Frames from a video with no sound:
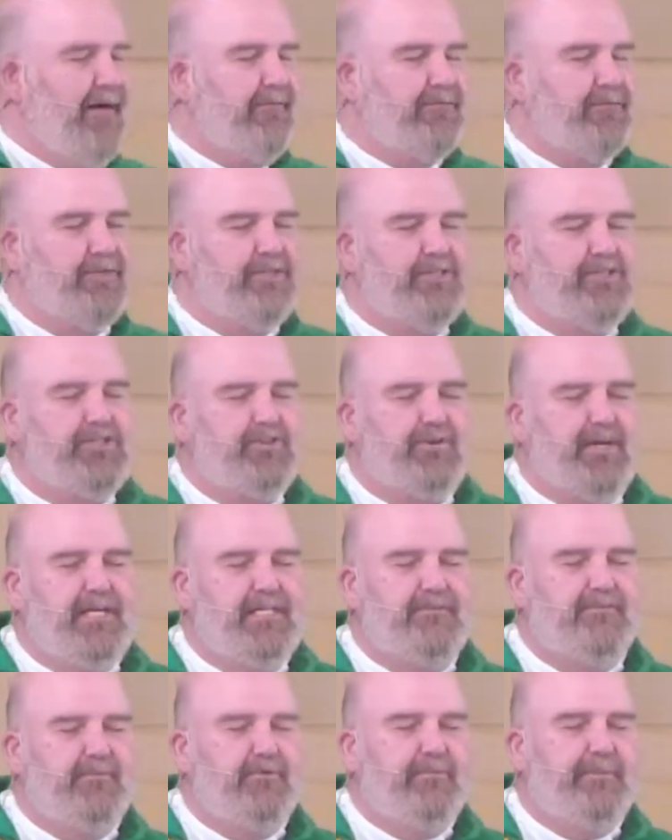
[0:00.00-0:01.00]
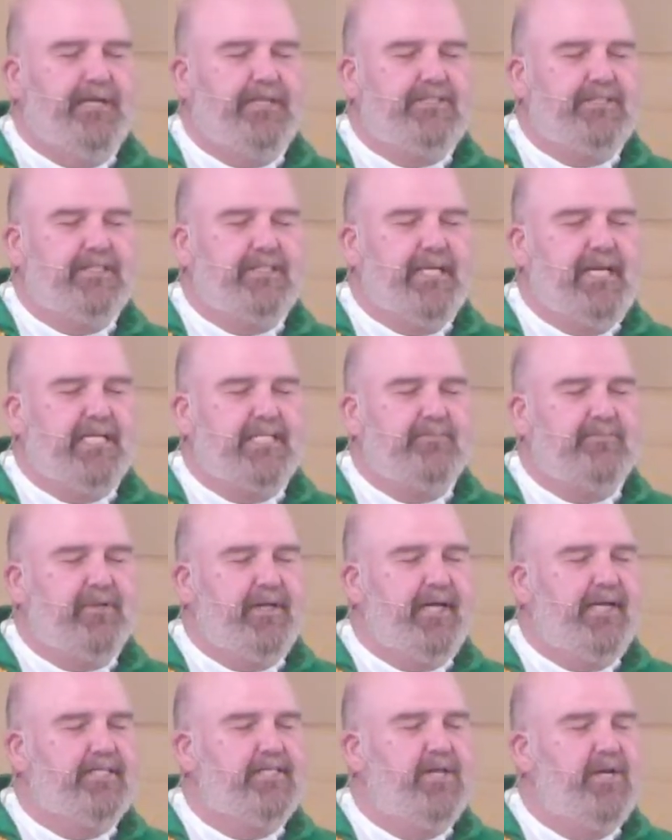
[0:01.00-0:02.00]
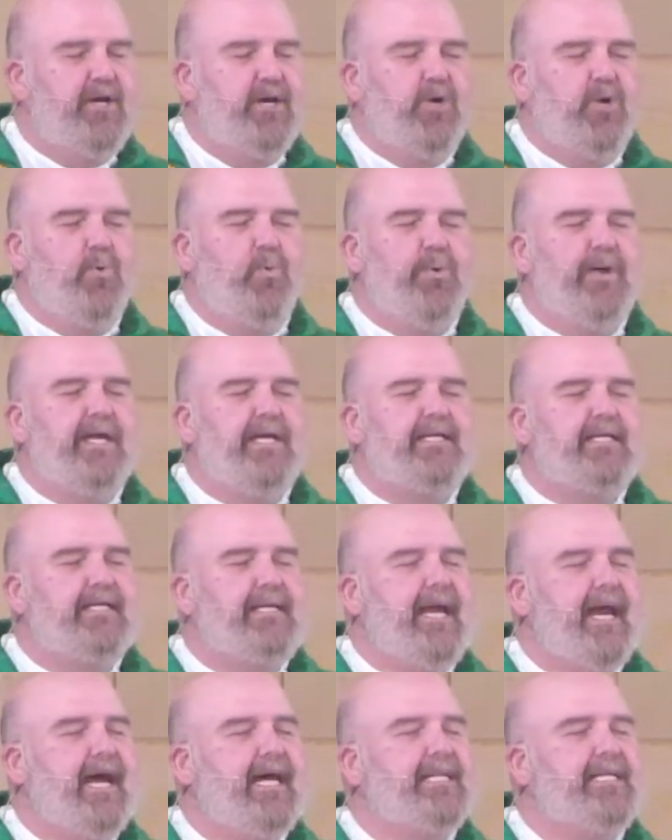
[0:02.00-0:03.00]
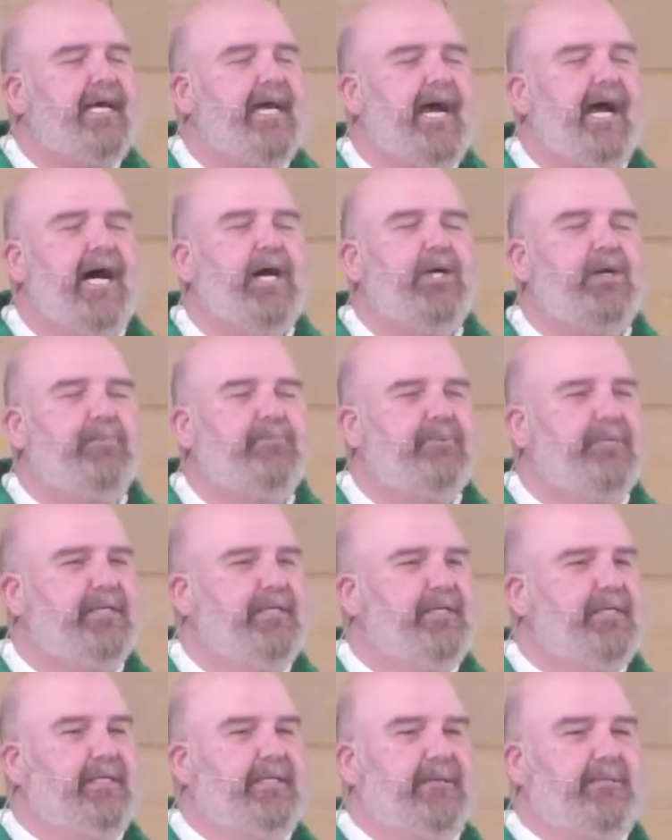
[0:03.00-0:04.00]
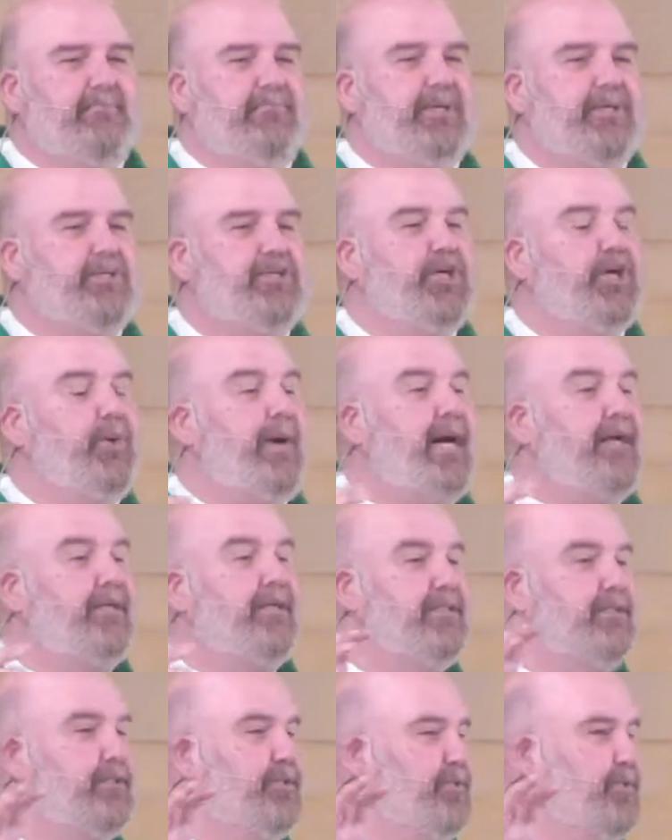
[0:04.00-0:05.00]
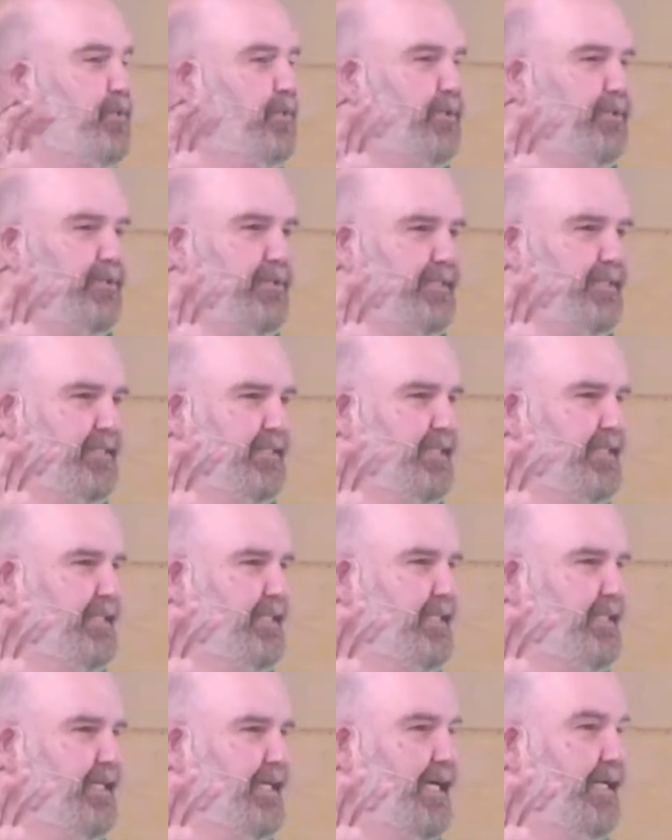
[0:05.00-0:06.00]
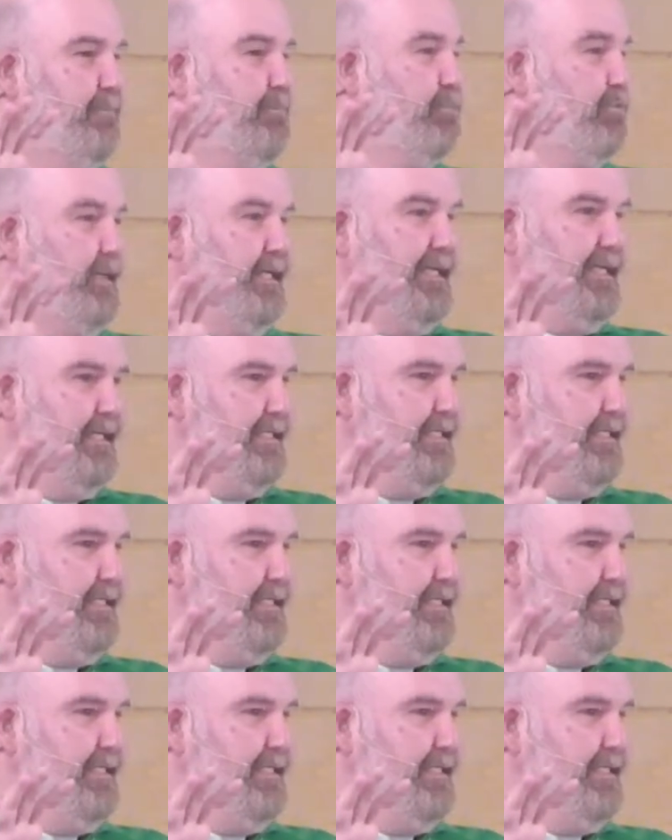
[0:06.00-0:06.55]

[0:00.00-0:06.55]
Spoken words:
this transformation takes place, we can't help but go out into the world and bring it